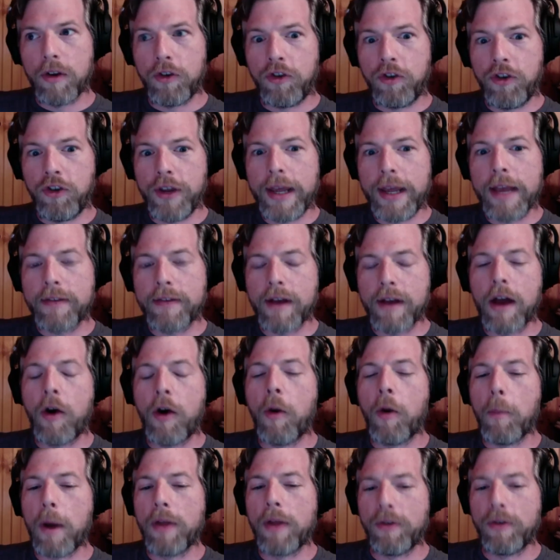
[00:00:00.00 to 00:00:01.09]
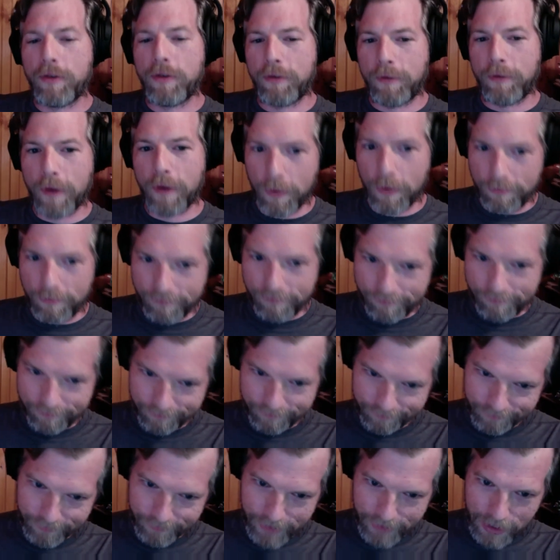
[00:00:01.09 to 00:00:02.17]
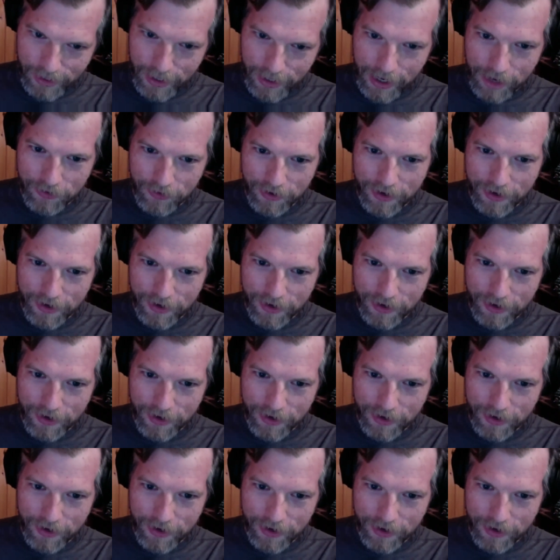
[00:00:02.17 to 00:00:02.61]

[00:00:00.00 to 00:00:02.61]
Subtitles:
gets on her mother's phone and has it.